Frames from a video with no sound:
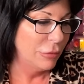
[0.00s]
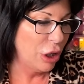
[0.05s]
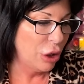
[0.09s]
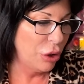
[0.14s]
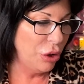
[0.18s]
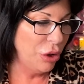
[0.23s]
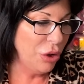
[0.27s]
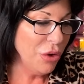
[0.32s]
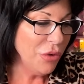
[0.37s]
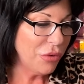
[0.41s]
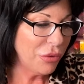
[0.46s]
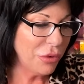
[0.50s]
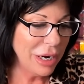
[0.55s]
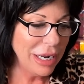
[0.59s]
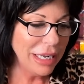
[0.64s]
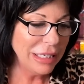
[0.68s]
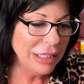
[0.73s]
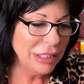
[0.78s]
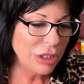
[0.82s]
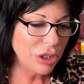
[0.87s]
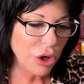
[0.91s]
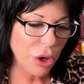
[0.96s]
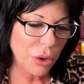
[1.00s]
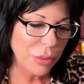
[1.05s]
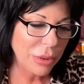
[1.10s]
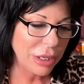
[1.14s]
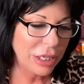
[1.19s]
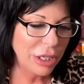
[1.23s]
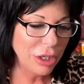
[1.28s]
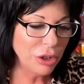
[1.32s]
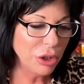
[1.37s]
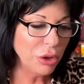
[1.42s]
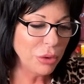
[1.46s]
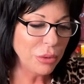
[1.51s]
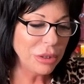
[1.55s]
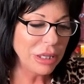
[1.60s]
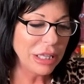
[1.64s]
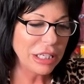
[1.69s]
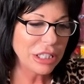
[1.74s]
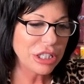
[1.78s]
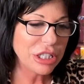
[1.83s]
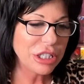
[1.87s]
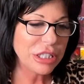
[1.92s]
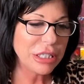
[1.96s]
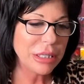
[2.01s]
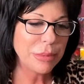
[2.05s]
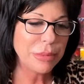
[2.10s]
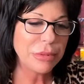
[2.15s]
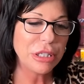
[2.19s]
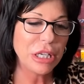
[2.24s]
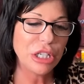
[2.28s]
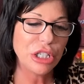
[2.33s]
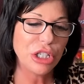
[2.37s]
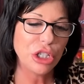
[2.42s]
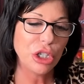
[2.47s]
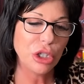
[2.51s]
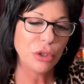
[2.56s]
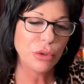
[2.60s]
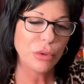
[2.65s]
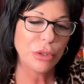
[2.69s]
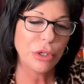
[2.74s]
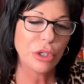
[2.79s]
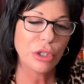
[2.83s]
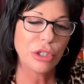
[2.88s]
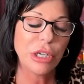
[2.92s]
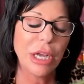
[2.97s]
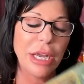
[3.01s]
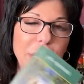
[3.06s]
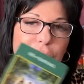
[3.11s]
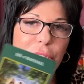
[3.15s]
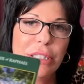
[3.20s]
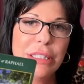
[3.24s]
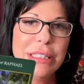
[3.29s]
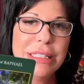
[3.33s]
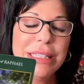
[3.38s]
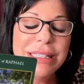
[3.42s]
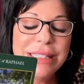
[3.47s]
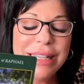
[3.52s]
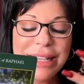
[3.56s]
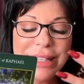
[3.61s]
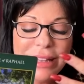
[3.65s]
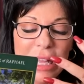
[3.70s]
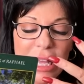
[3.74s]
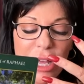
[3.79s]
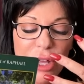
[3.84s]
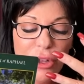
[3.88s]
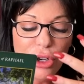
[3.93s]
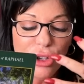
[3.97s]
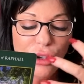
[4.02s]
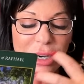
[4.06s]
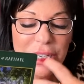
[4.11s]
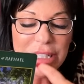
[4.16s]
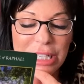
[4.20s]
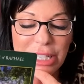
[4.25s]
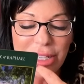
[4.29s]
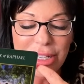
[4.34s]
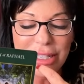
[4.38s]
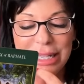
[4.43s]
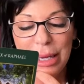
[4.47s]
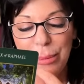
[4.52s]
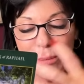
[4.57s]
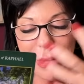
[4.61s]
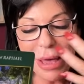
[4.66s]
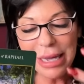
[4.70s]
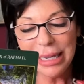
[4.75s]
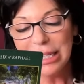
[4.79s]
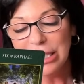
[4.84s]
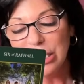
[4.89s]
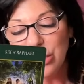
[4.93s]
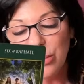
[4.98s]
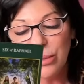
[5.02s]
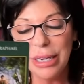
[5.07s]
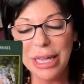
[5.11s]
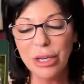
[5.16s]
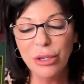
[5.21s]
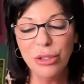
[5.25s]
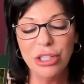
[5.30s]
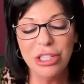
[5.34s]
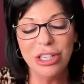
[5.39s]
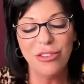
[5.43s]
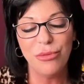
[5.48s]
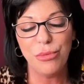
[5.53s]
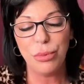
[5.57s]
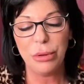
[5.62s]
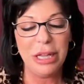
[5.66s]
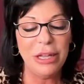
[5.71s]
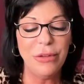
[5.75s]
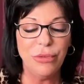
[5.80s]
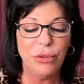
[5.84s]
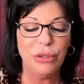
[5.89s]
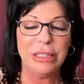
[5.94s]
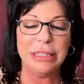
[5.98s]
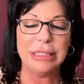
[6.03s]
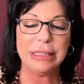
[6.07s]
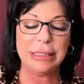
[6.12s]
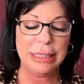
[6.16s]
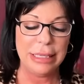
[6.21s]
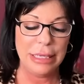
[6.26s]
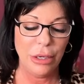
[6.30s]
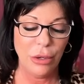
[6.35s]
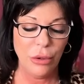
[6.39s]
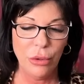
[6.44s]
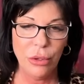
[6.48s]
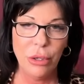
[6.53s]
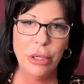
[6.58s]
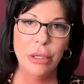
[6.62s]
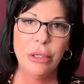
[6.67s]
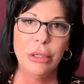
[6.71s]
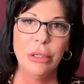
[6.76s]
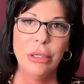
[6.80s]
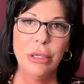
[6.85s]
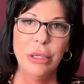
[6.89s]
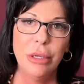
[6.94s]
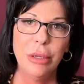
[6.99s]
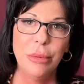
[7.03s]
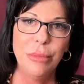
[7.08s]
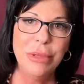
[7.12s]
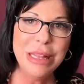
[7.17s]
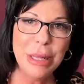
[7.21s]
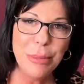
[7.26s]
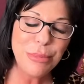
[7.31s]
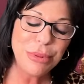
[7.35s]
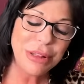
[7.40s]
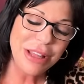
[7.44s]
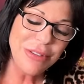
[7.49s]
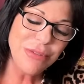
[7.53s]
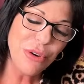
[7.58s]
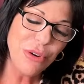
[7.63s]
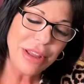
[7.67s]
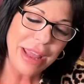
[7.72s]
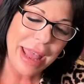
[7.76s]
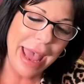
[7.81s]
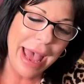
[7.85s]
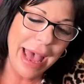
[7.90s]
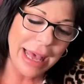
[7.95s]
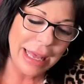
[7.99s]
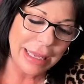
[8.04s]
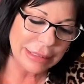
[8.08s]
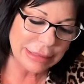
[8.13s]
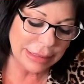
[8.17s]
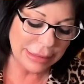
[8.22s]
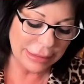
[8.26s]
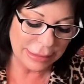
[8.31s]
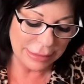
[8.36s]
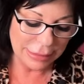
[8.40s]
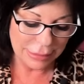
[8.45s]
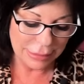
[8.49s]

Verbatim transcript: New friends or rekindled relationships, children or childhood. This is like they're trying to tell you get back into an energy of playfulness, Leo. Be that playful cat.